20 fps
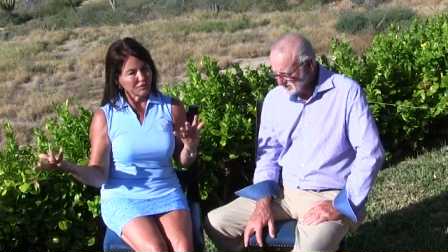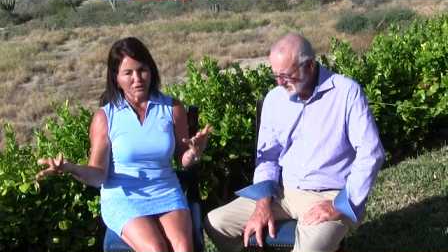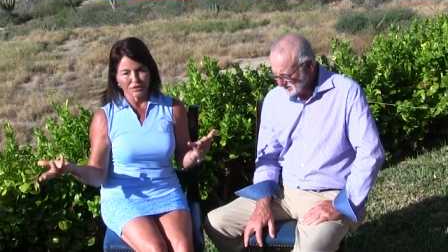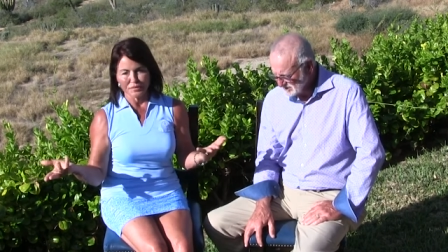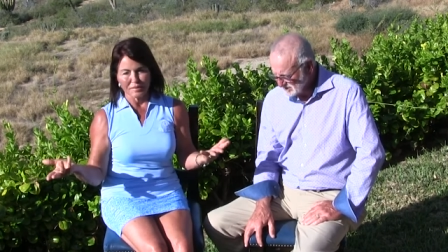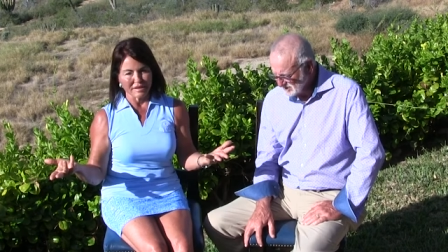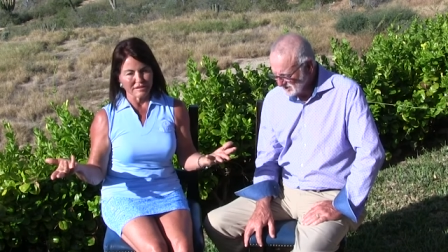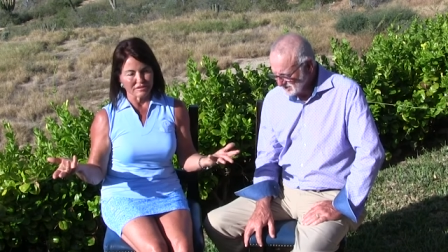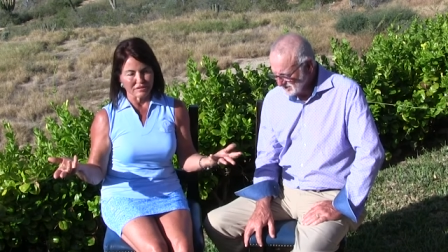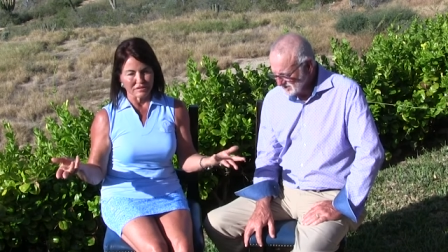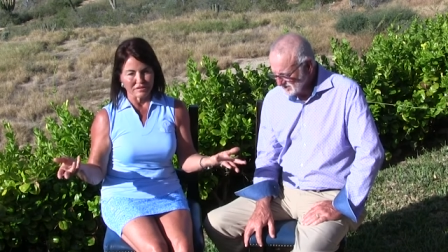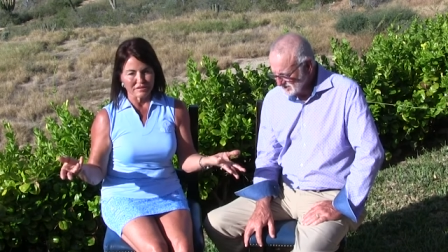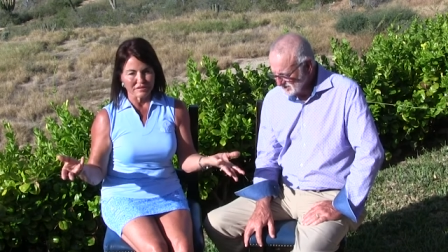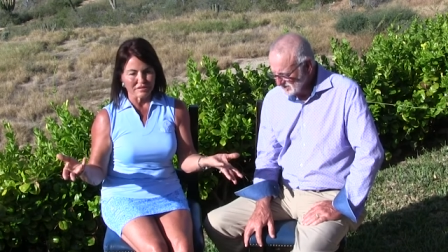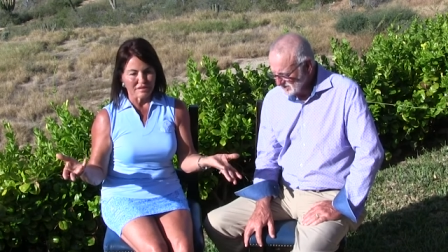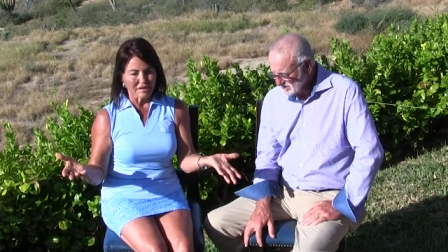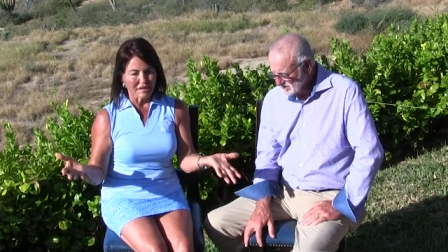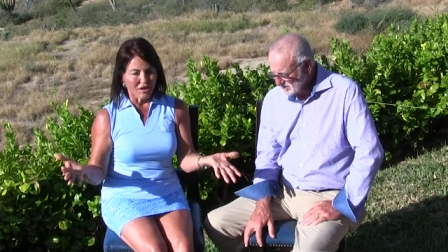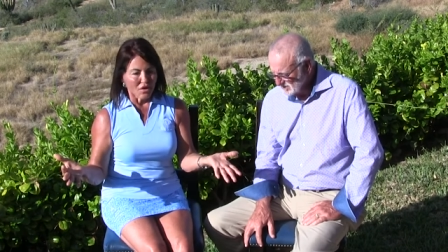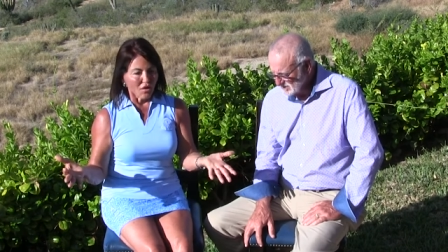for your muscles.
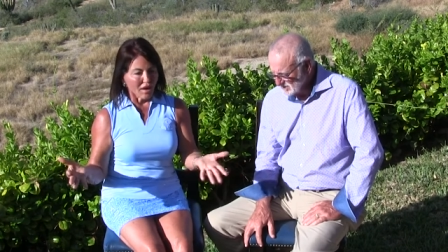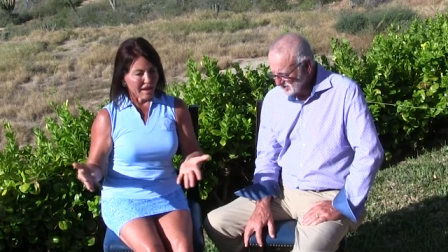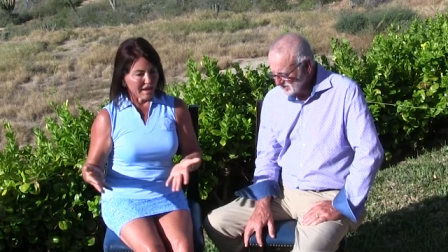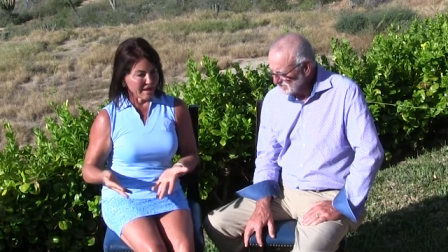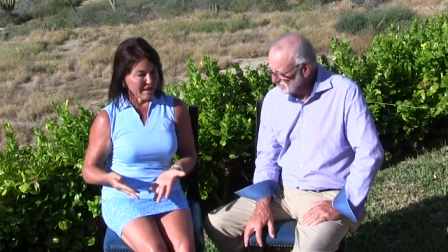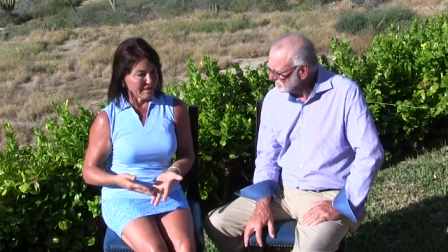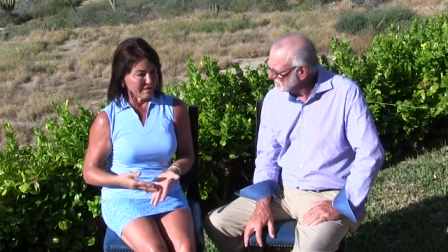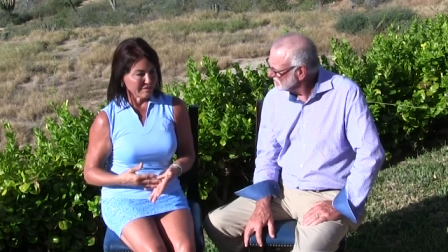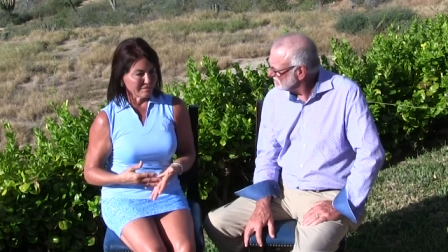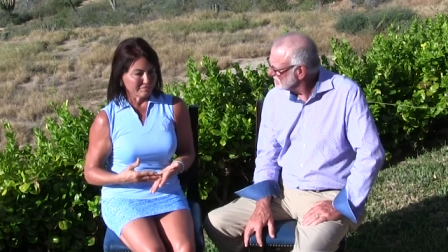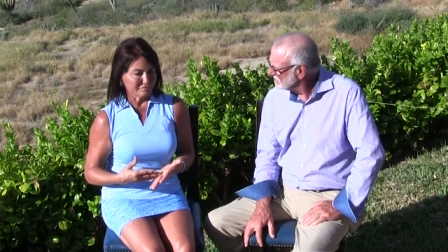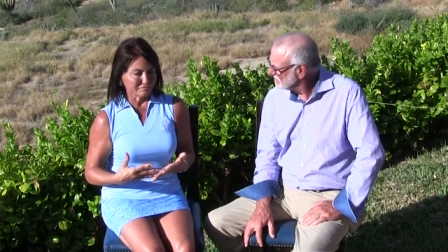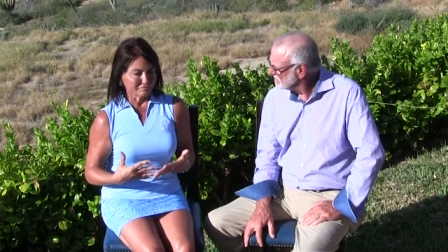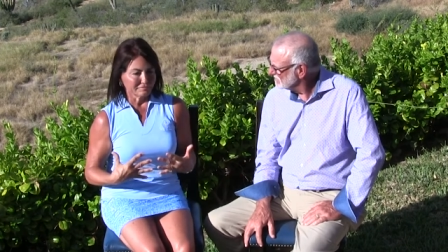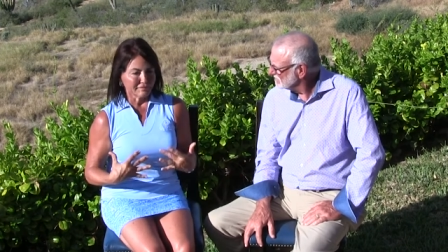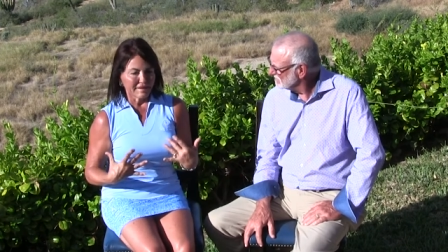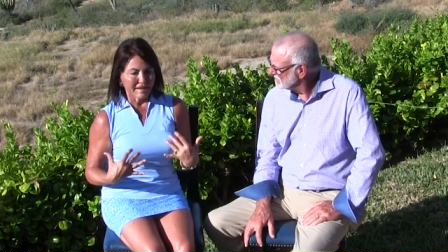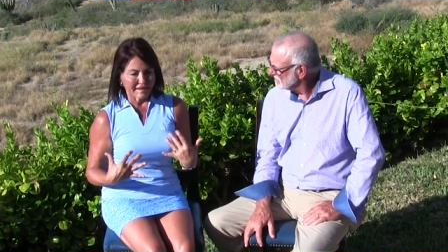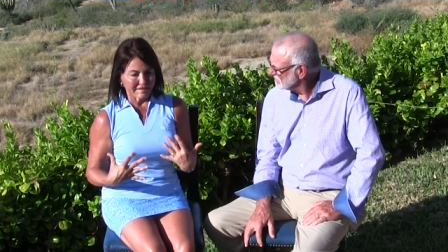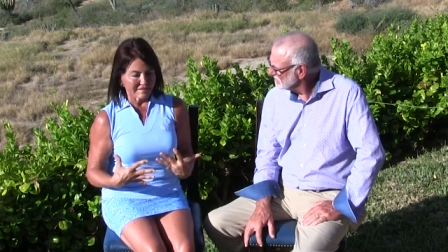And
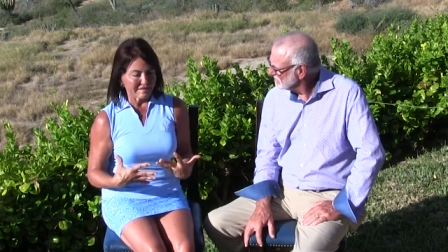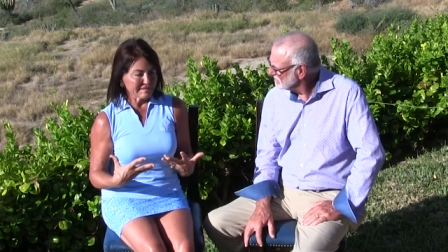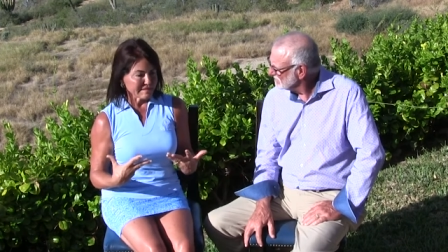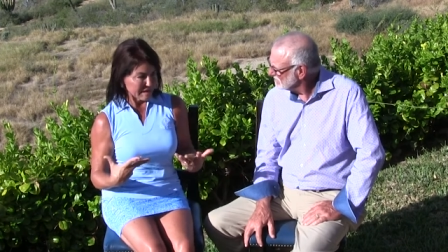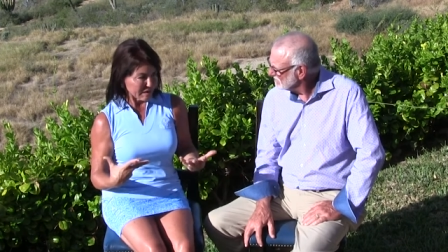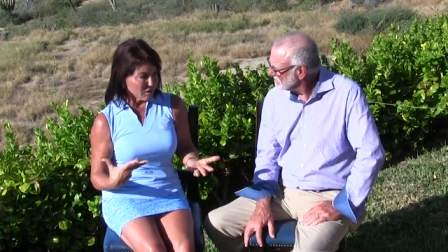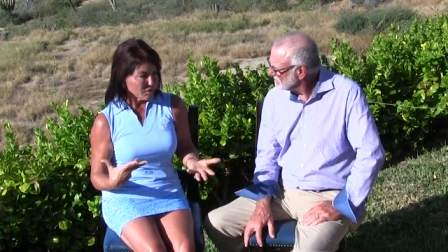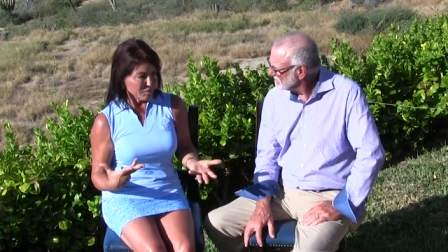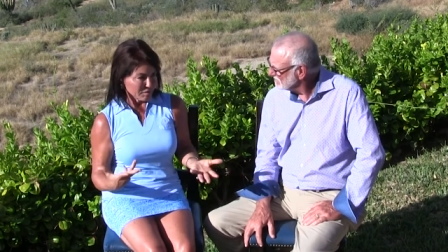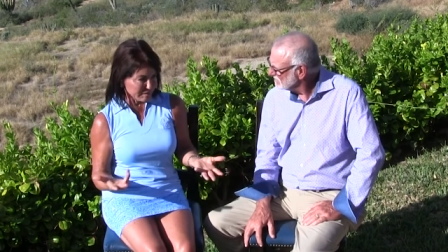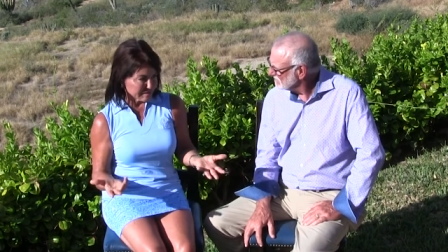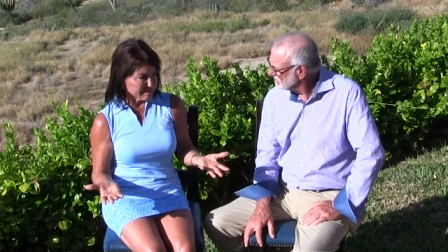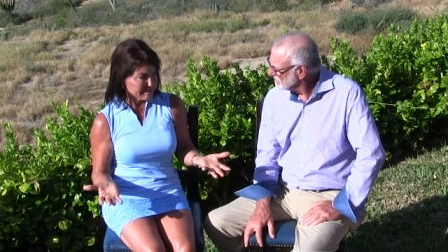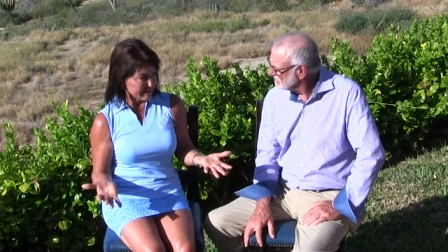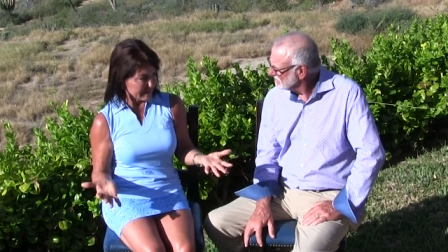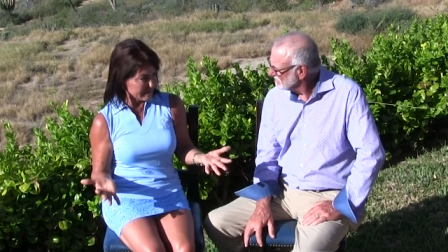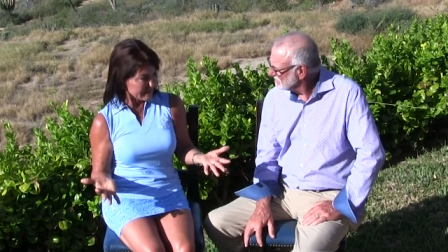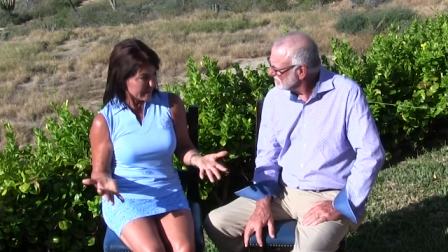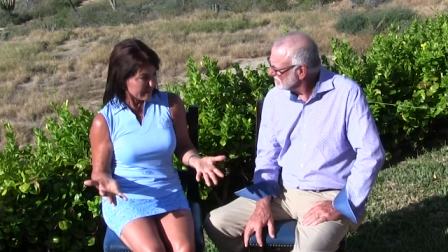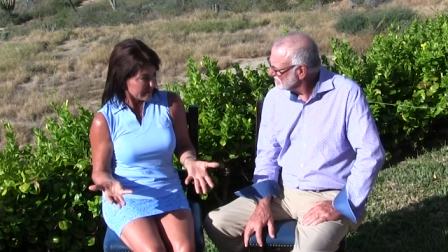it's a terrible disease.